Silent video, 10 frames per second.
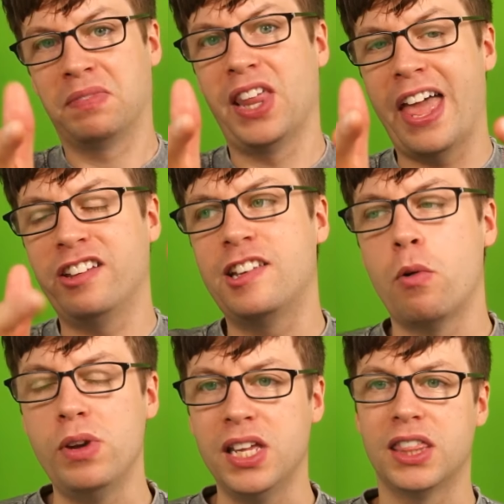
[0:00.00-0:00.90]
Let us know
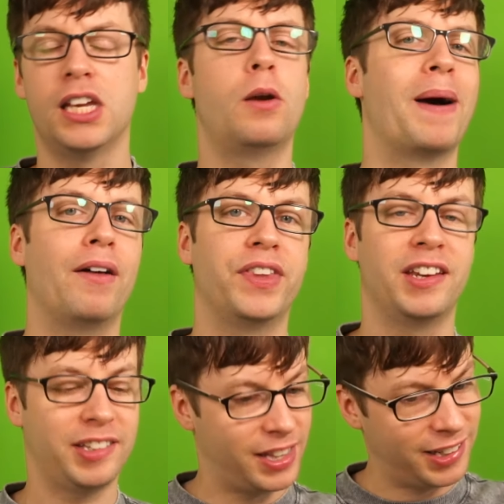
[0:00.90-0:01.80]
what you think about
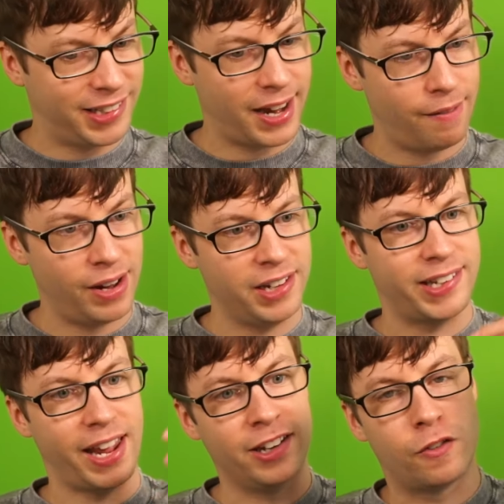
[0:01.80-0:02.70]
this. This
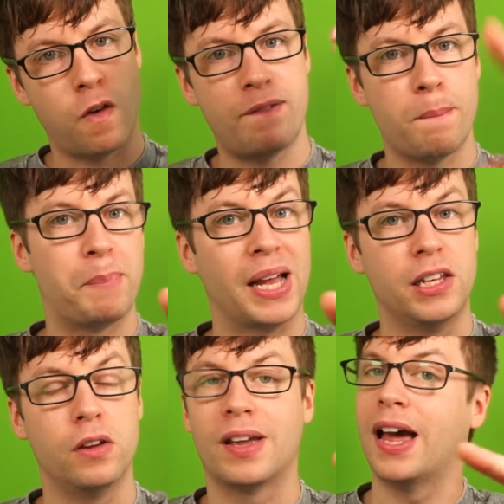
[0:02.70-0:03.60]
series is driven by
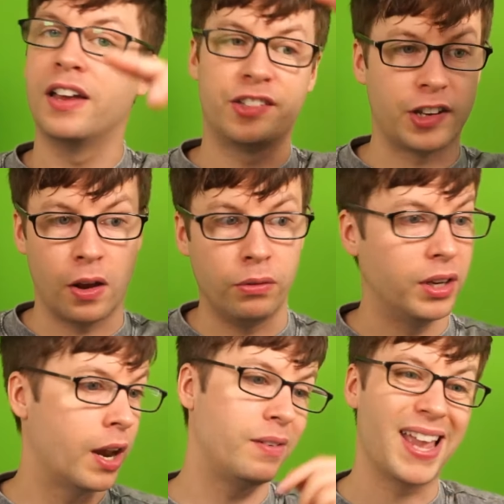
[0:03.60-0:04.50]
you guys, so
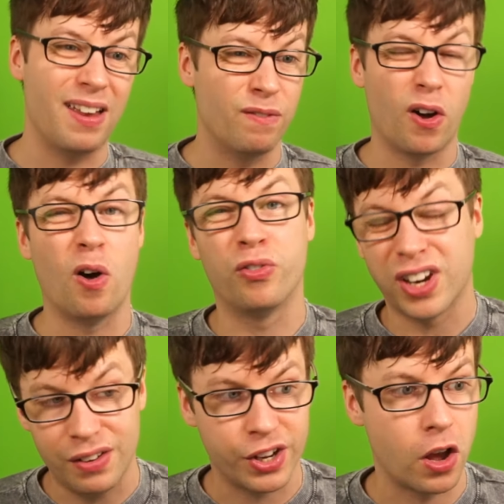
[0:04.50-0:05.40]
you know, get involved, leave your